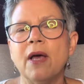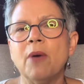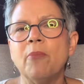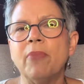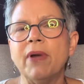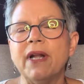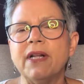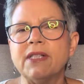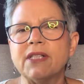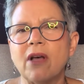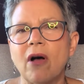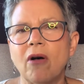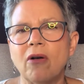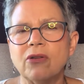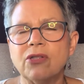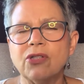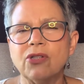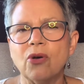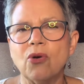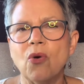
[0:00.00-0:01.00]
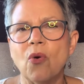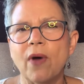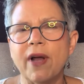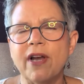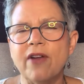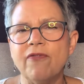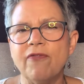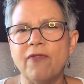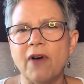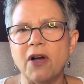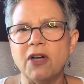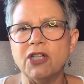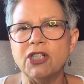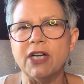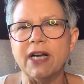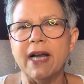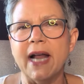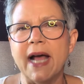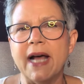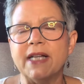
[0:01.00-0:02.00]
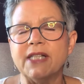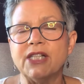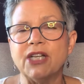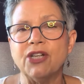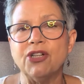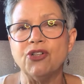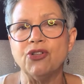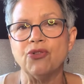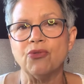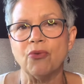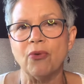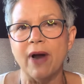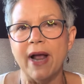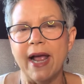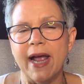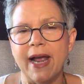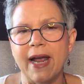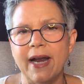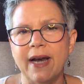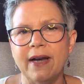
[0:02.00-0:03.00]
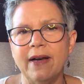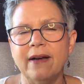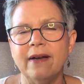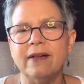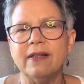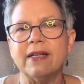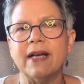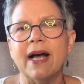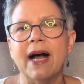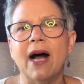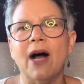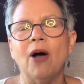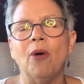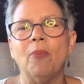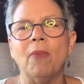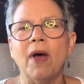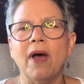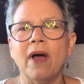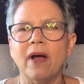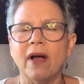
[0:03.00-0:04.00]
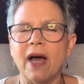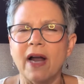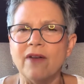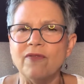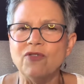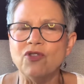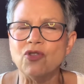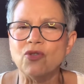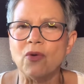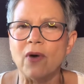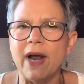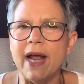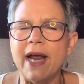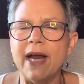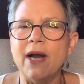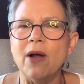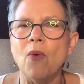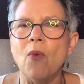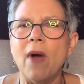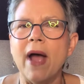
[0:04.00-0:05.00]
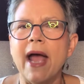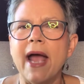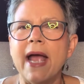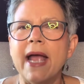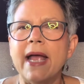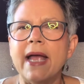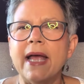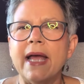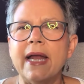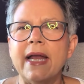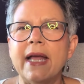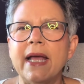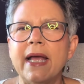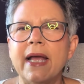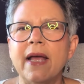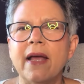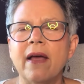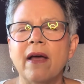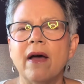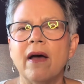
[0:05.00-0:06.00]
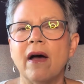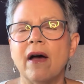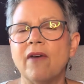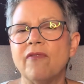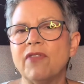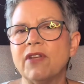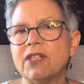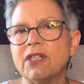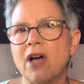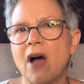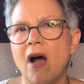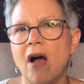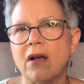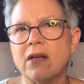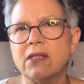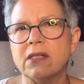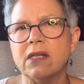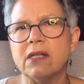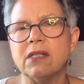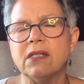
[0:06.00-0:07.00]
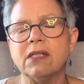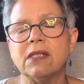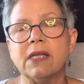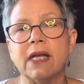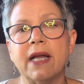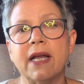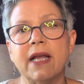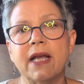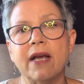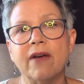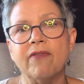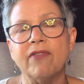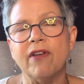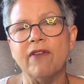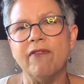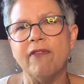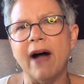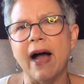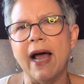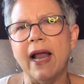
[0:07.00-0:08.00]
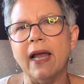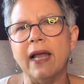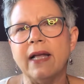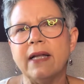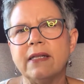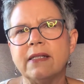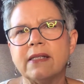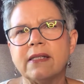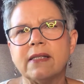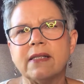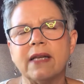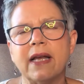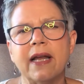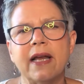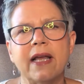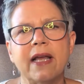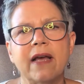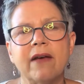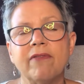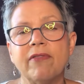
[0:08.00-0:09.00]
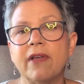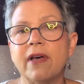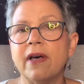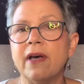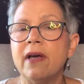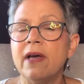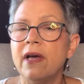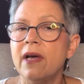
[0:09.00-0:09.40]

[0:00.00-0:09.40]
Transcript: but it's also going to function as a drain to help kind of drain away any of the toxins, any of the violence, any of the